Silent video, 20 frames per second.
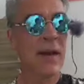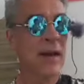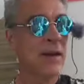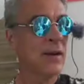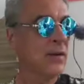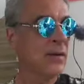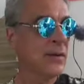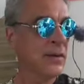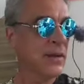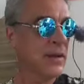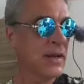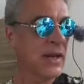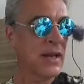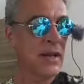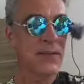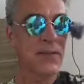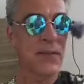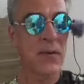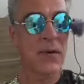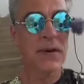I know in
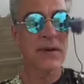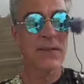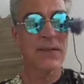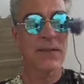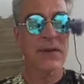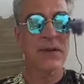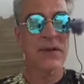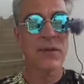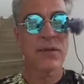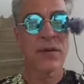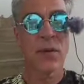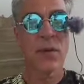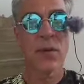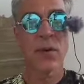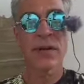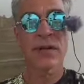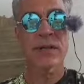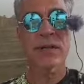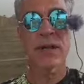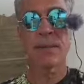California, if you toot the
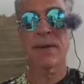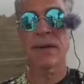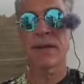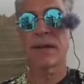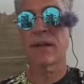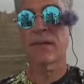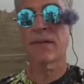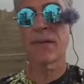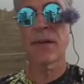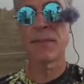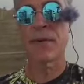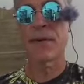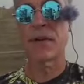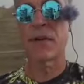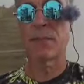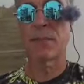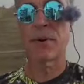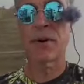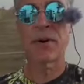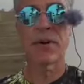horn at somebody, they're flipping
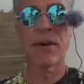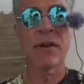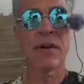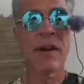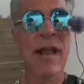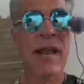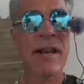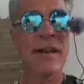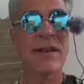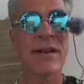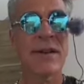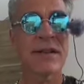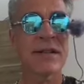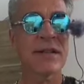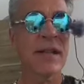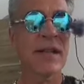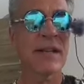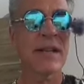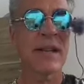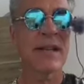your bird, they're hating you,
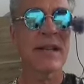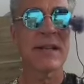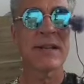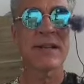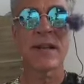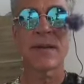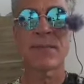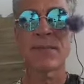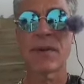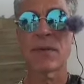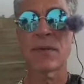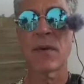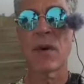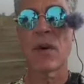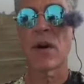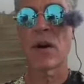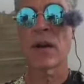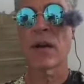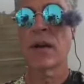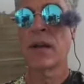it's like they did something
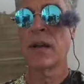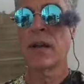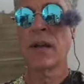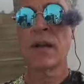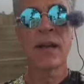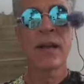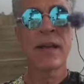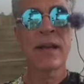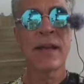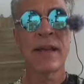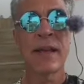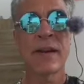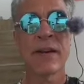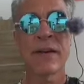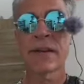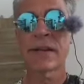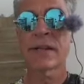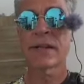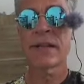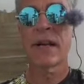wrong.
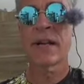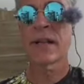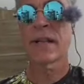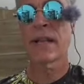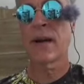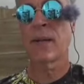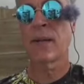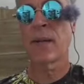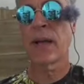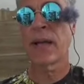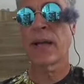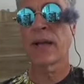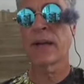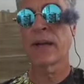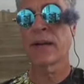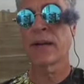Here, it's not that way.